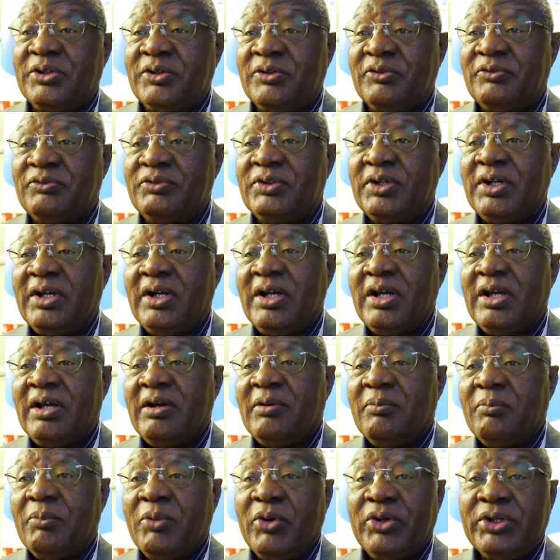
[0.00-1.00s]

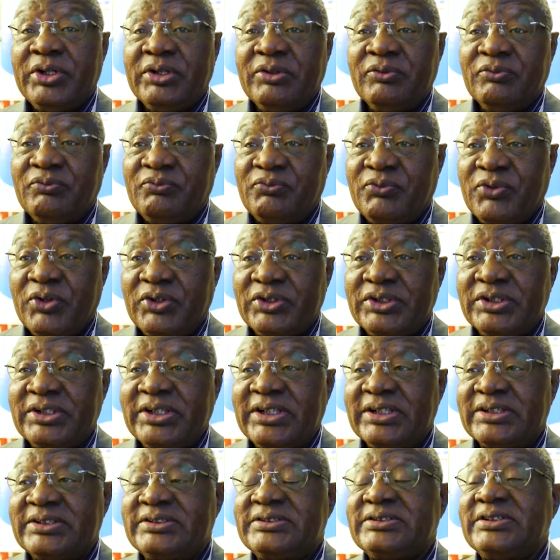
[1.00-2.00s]
of money in foreign
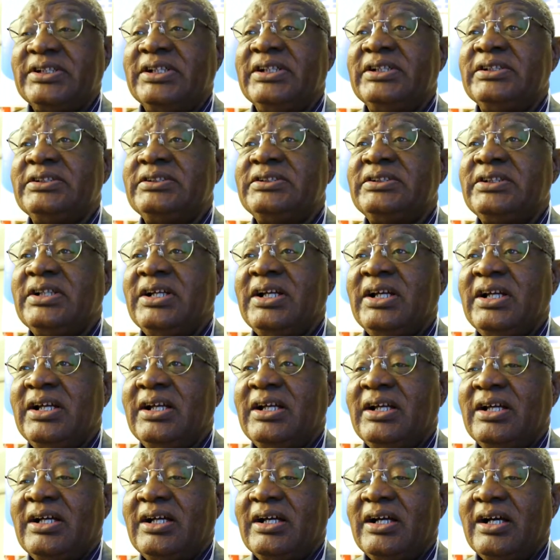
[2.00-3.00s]
exchange,
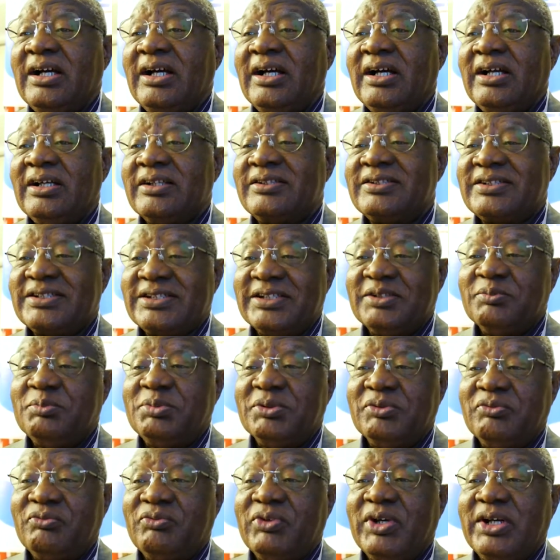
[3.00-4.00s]
still
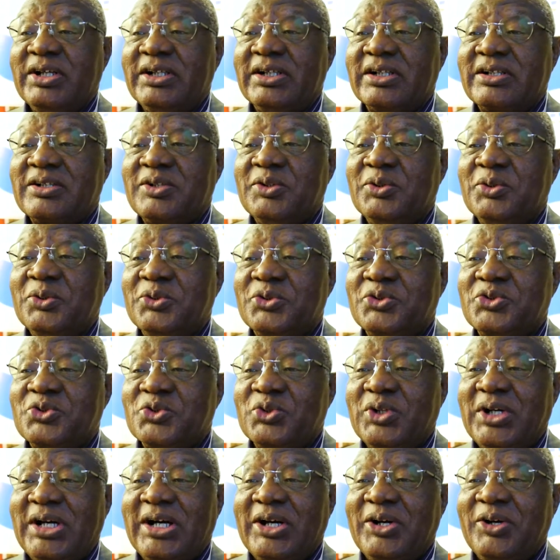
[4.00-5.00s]
be very close
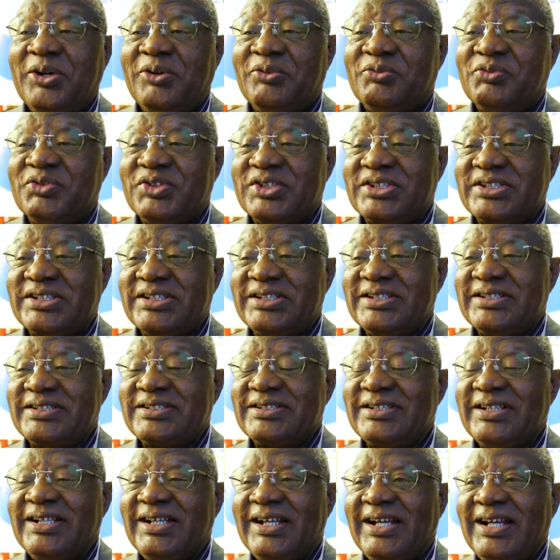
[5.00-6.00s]
to our
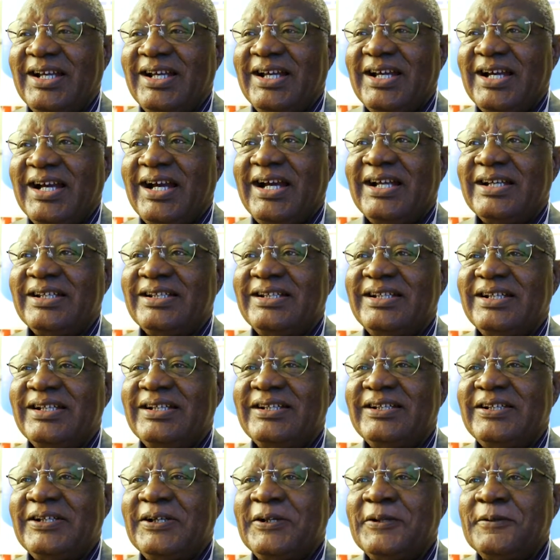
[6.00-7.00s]
offices, and
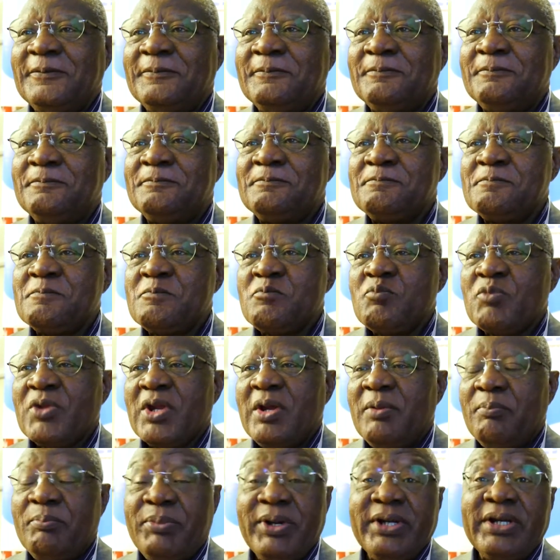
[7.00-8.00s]
then
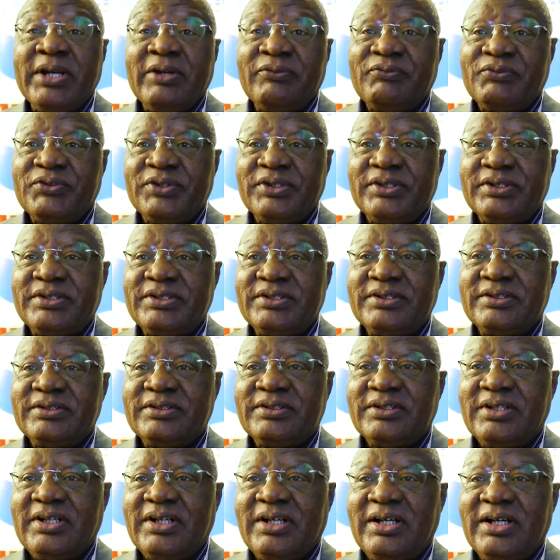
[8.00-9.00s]
benefit
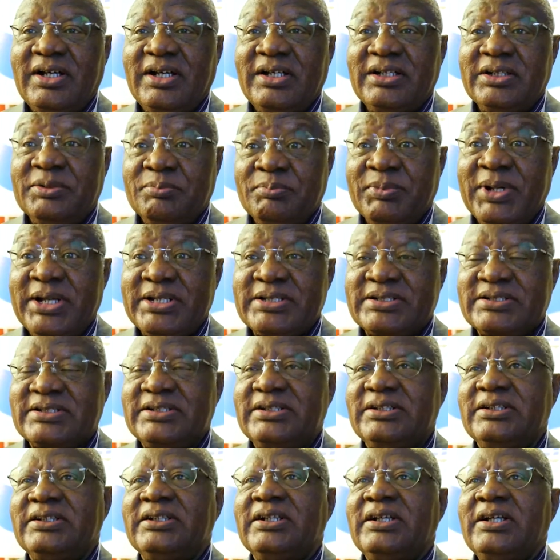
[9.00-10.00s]

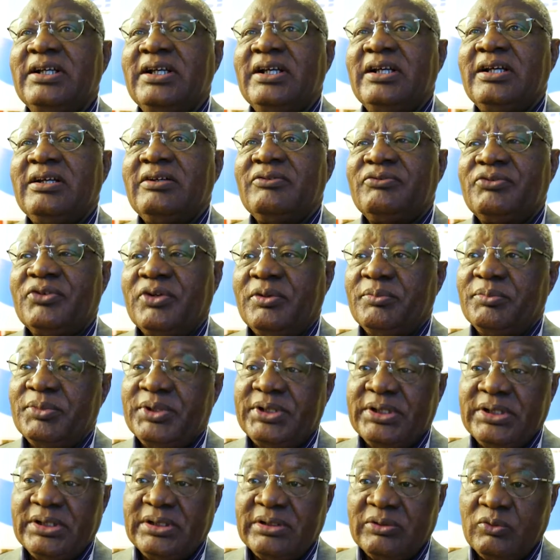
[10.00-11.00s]
immensely from
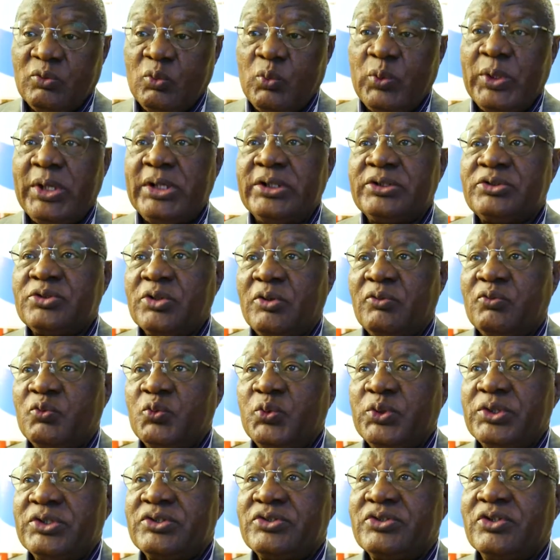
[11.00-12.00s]
the wealth of
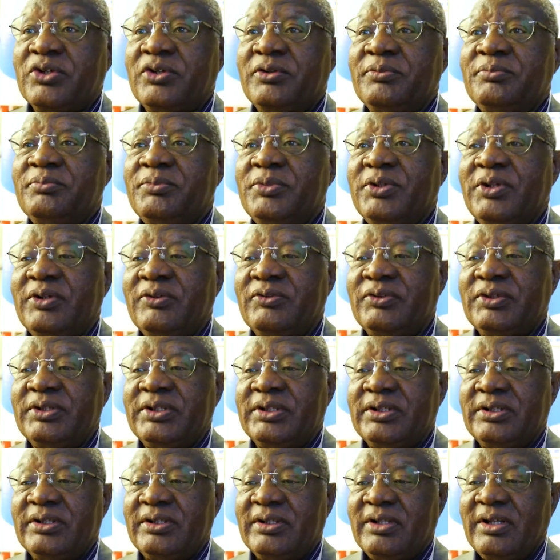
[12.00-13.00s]
wisdom of
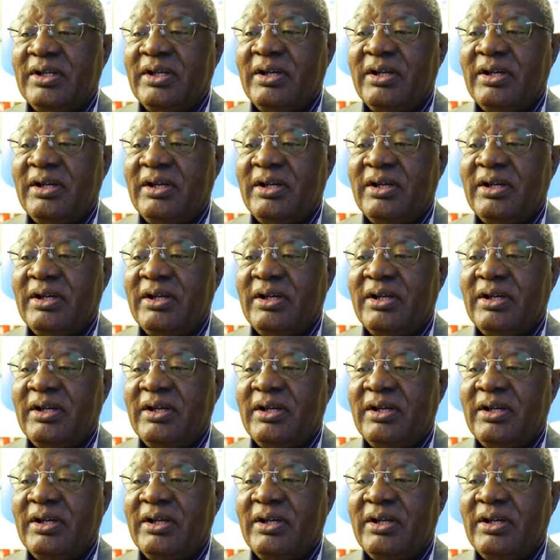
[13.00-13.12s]
the